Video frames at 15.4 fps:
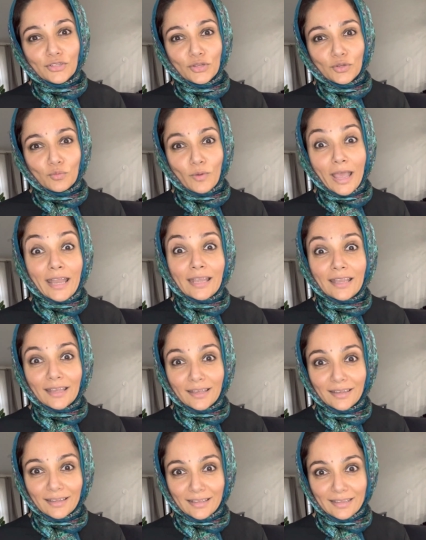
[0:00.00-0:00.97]

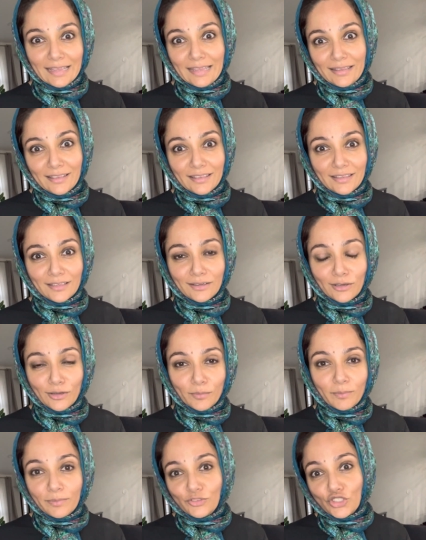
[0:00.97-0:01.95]
when the
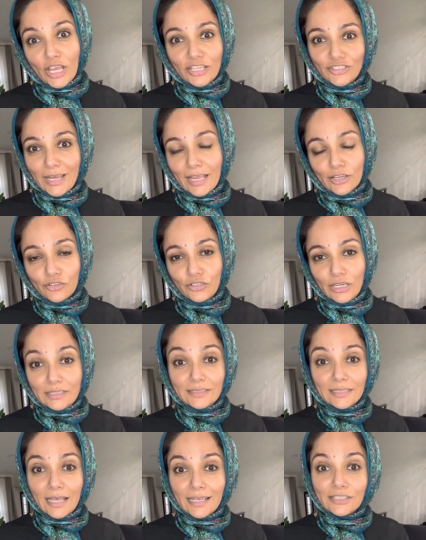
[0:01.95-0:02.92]
judge actually
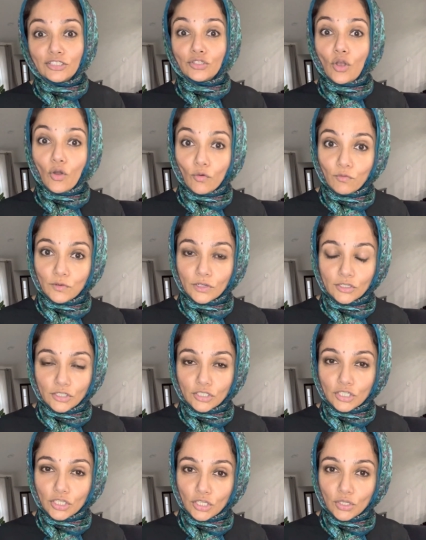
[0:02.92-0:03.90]
assigns it over
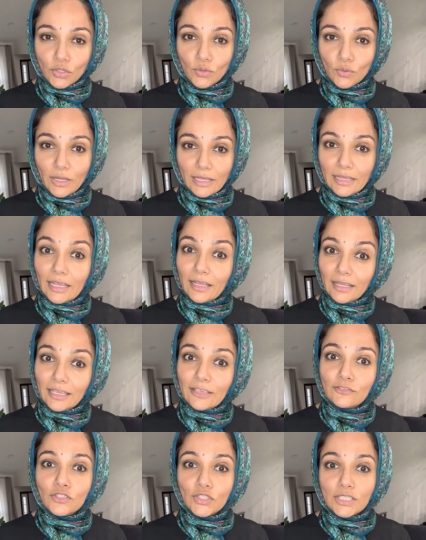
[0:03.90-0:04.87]
to you and then
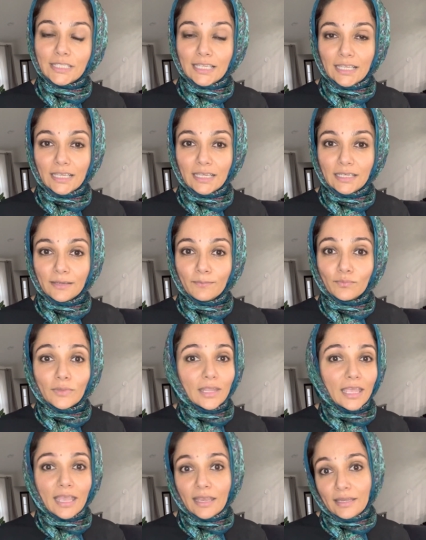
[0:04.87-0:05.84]
gives you a deed,
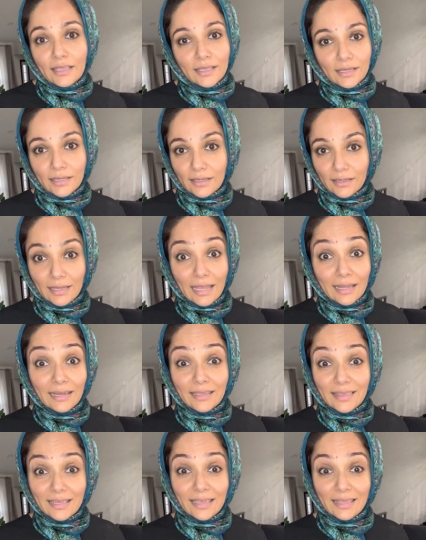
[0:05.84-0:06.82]
and
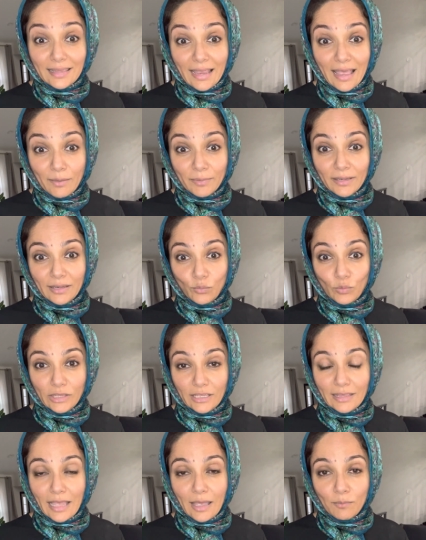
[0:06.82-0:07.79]
anything can happen
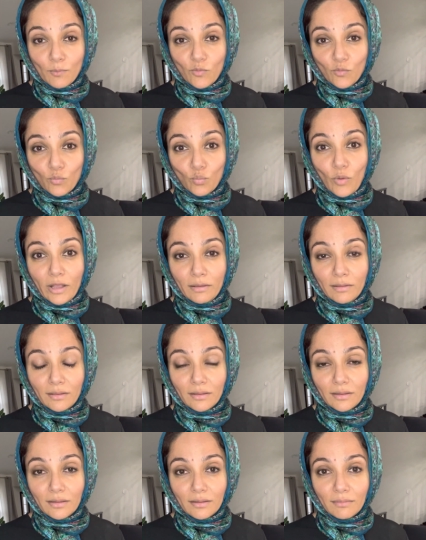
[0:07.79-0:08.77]
within that 1
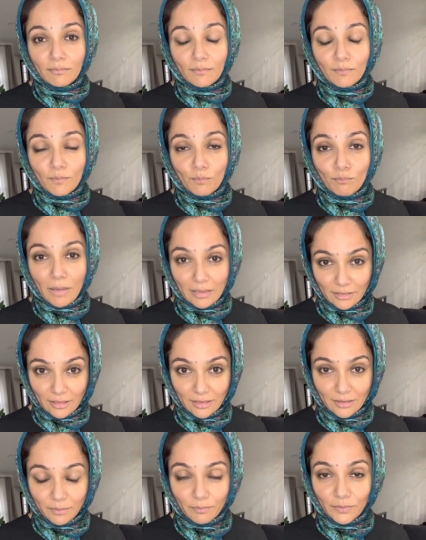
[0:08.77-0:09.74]
month
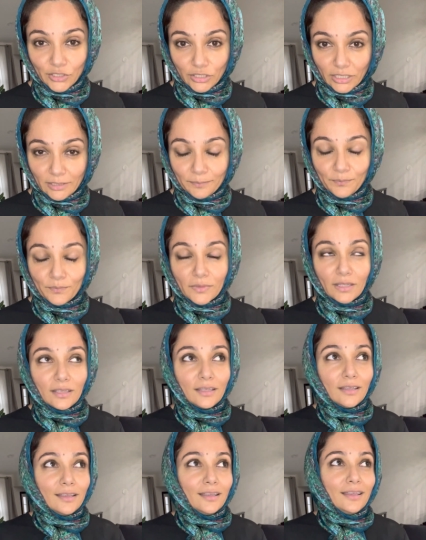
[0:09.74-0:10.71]
period.
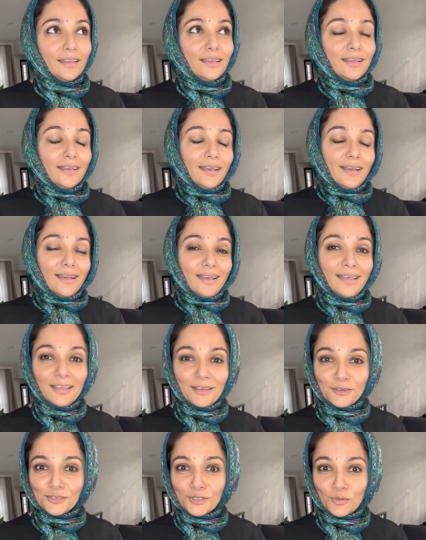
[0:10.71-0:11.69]

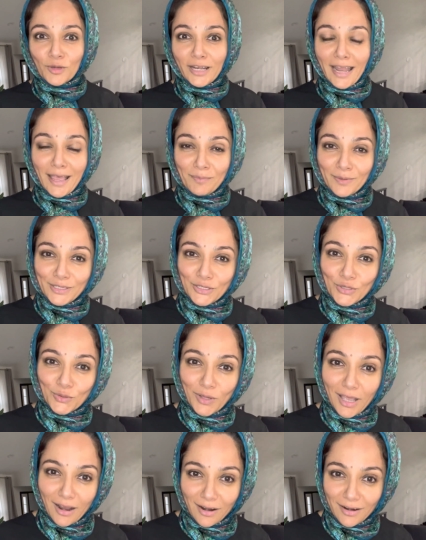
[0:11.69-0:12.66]
So what happened to
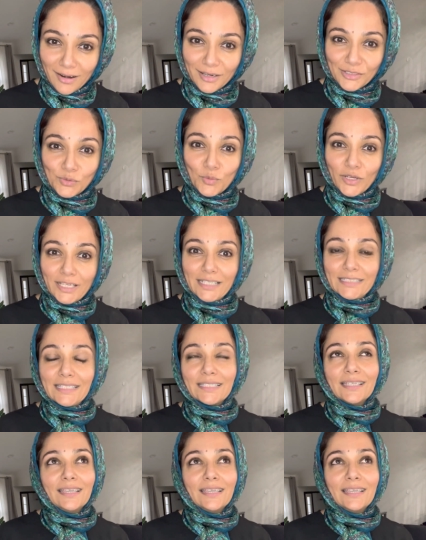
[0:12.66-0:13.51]
ours was,